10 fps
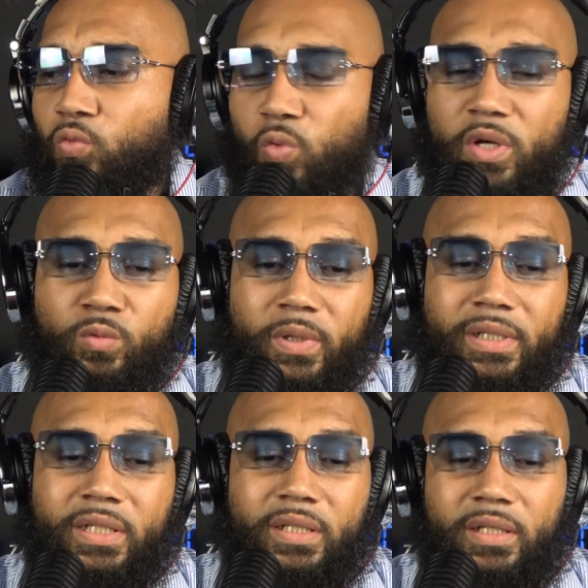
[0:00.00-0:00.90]
we
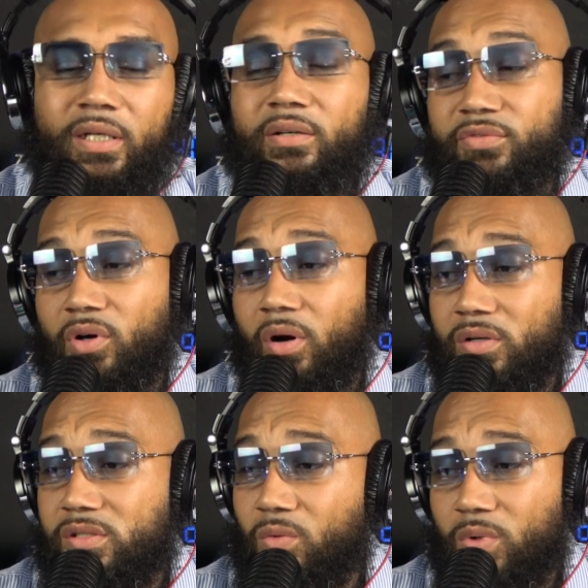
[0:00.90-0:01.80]
really love
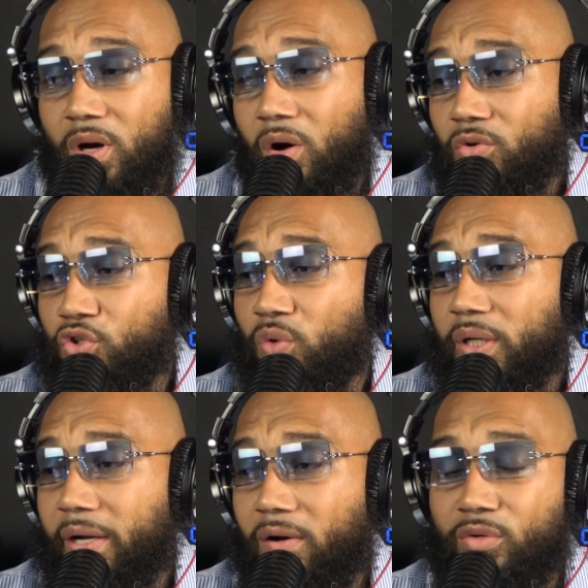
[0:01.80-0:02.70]
y'all, so we holding you
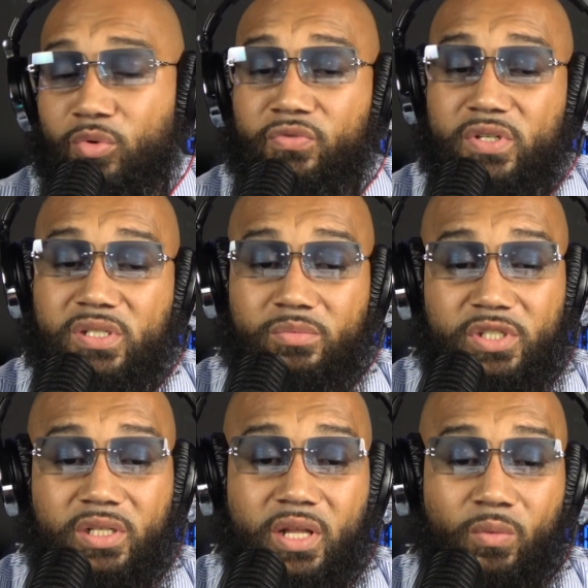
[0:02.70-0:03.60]
accountable for some
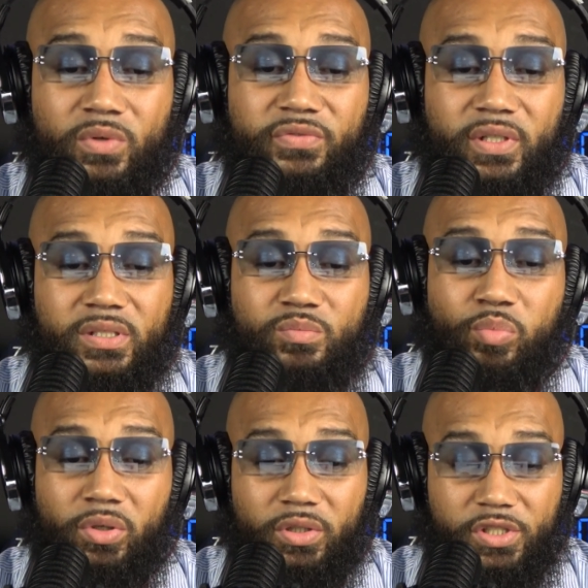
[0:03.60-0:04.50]
shit that we feel is
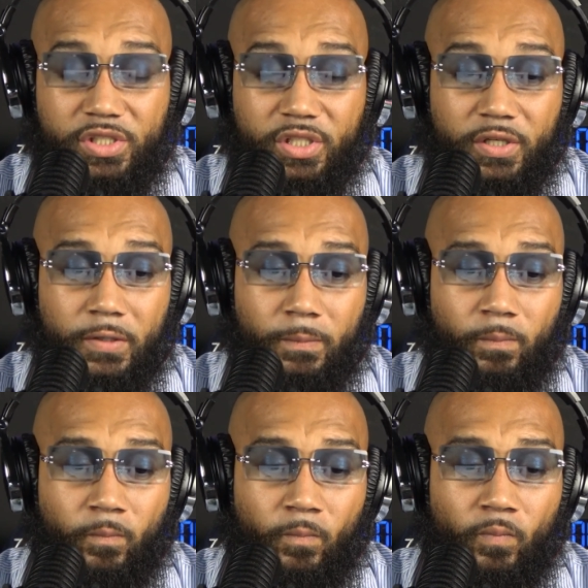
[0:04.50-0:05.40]
bullshit.
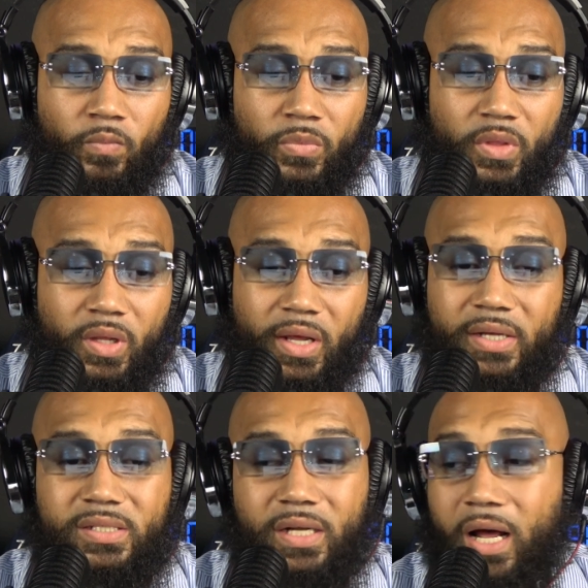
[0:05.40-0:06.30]

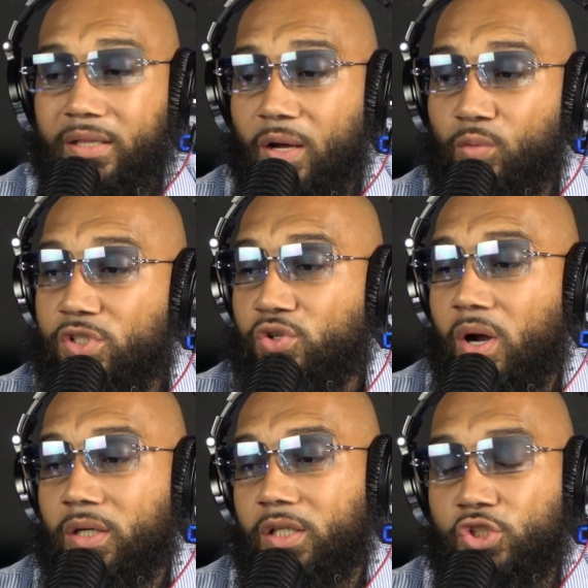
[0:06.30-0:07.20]
It's not that we
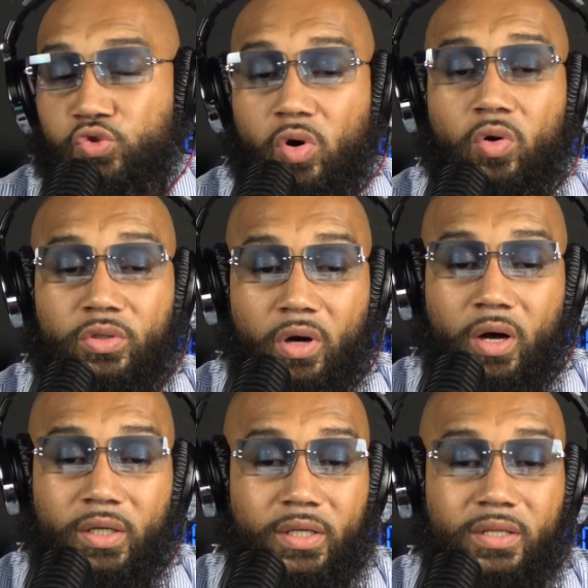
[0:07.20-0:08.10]
trying to control
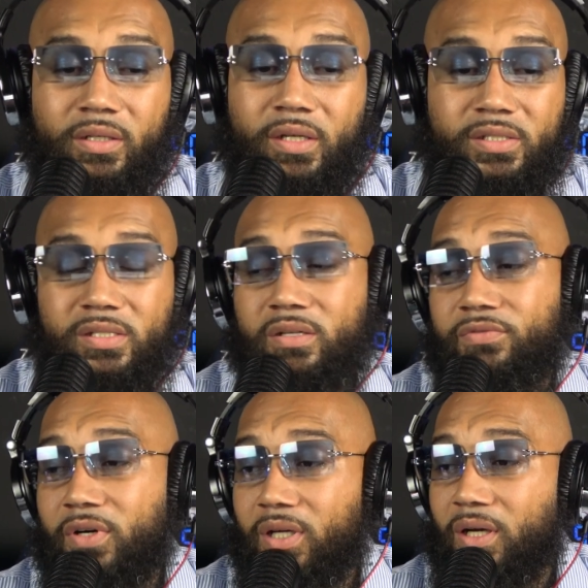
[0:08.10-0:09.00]
y'all to nothing. It's just a
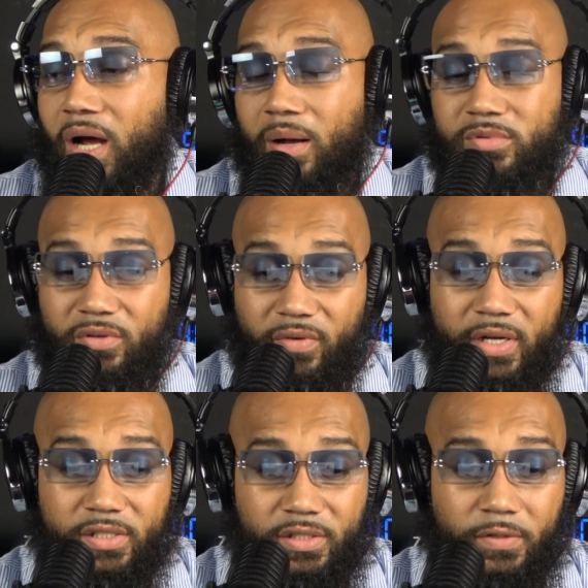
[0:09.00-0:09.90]
fucking
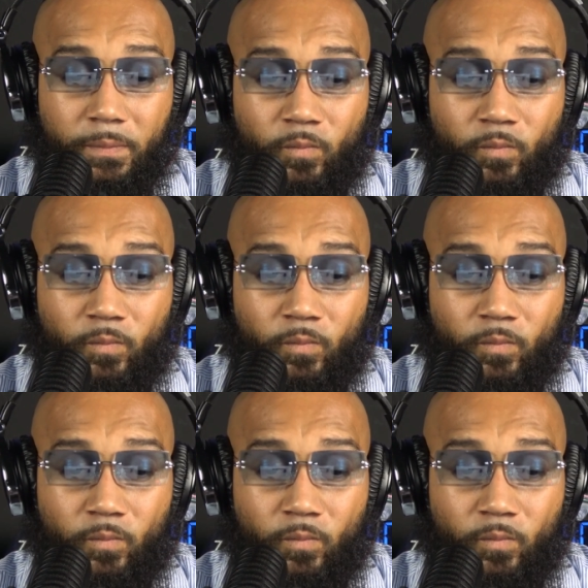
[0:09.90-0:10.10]
observation.